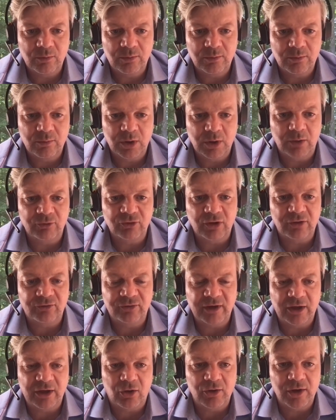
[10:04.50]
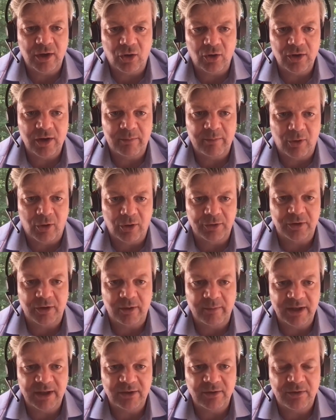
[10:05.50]
Well, I was going to say on the on the border. I
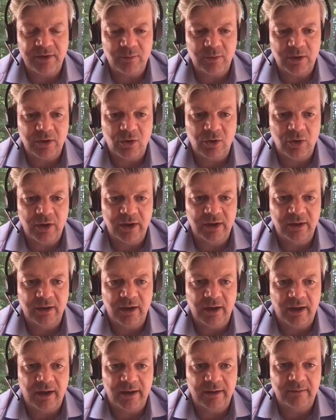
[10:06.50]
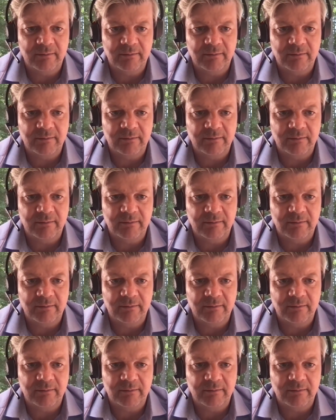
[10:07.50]
mean, do you think we're going uh,